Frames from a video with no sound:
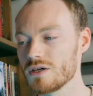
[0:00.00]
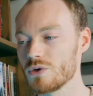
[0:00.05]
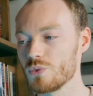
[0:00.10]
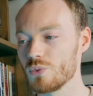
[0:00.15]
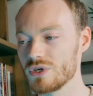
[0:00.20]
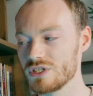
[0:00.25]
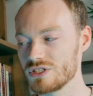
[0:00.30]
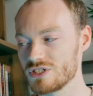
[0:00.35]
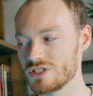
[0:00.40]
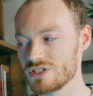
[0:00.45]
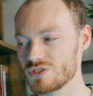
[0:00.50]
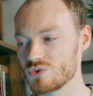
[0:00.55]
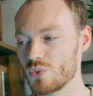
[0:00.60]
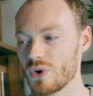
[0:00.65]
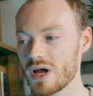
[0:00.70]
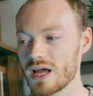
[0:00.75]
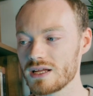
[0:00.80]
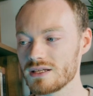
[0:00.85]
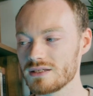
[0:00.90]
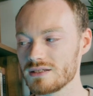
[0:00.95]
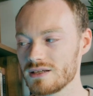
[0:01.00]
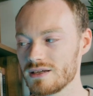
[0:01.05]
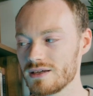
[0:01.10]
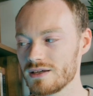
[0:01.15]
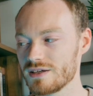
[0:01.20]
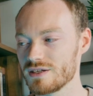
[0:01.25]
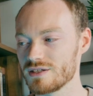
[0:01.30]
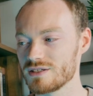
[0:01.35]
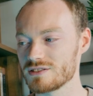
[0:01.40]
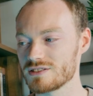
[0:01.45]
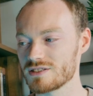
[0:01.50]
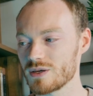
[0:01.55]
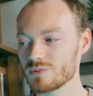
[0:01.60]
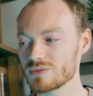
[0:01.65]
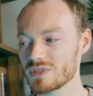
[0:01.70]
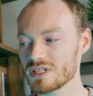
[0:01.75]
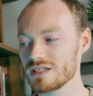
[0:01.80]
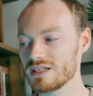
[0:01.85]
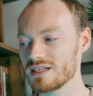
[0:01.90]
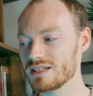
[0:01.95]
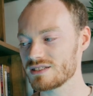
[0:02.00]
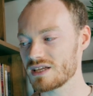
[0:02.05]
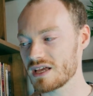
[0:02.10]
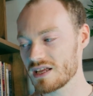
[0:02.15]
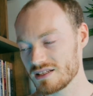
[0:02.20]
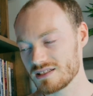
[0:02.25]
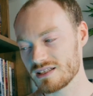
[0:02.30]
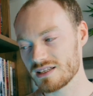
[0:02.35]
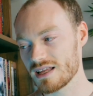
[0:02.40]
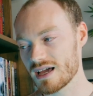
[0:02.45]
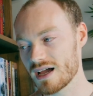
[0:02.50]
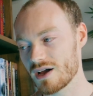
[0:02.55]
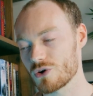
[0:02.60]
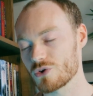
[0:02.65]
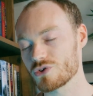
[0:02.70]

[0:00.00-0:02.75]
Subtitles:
which is when something is hinted at